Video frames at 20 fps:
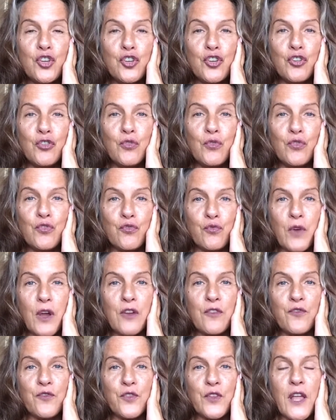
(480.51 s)
huge
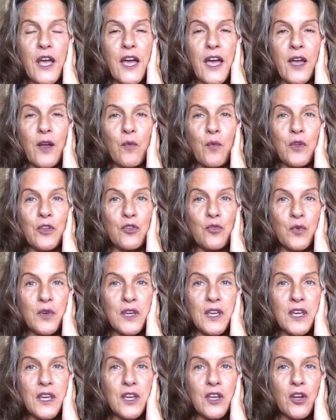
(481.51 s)
red flag when you
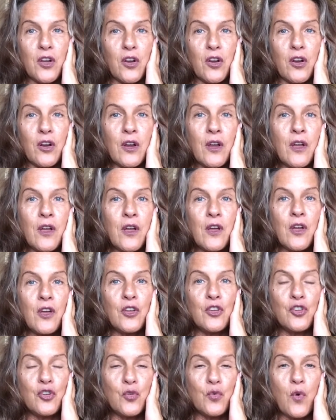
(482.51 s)
hear,
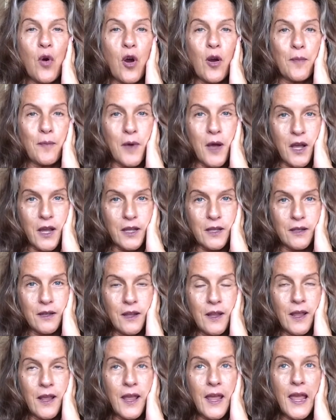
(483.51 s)
you are mine.
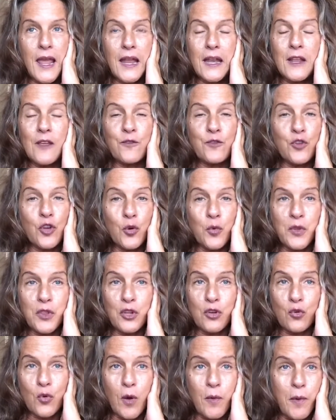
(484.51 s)
And if you're with
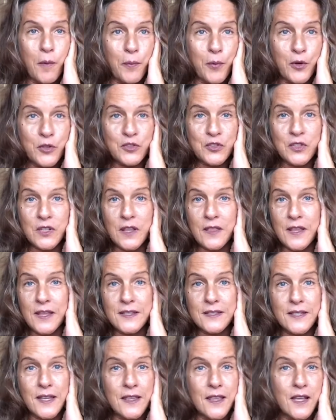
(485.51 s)
a normal person and
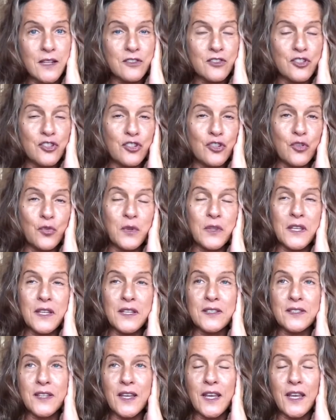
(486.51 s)
they say that to you and
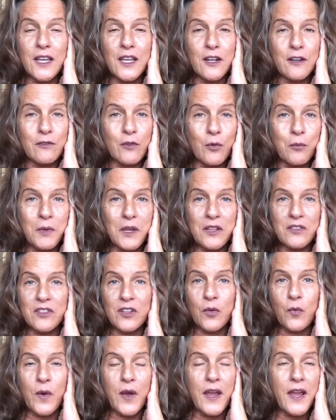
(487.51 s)
they say it in a
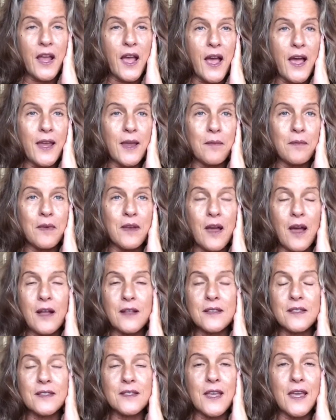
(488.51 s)
romantic way, I am
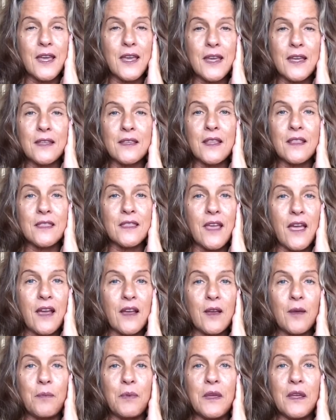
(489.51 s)
not saying that
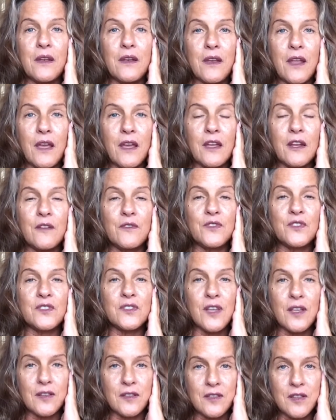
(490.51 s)
that could be a negative
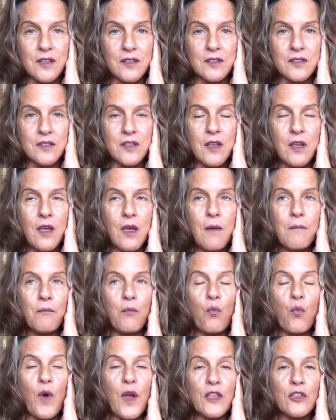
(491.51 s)
sentence.
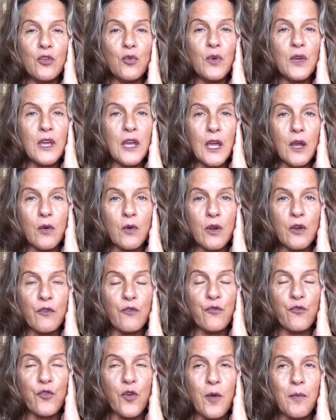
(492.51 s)
When you hear it
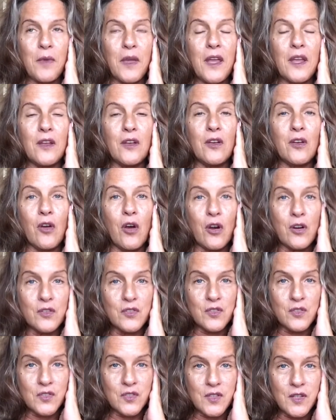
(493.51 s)
from a
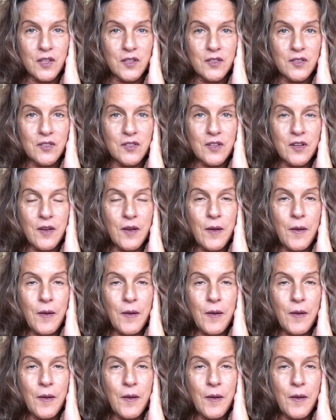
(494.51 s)
narcissist,